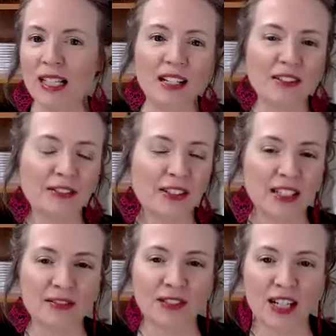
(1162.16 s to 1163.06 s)
it on
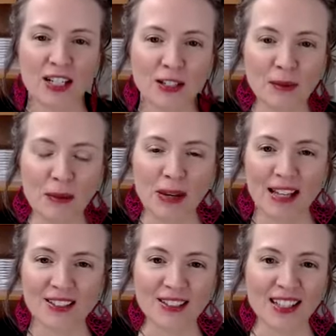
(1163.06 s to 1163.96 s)
his fridge, as my
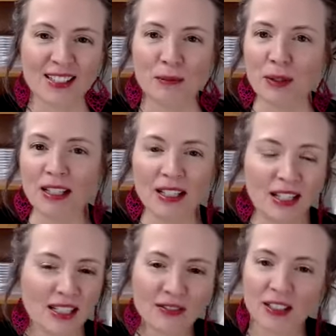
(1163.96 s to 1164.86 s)
pastor says. He put it
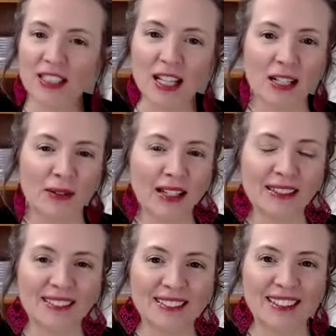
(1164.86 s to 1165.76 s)
on his fridge anyway.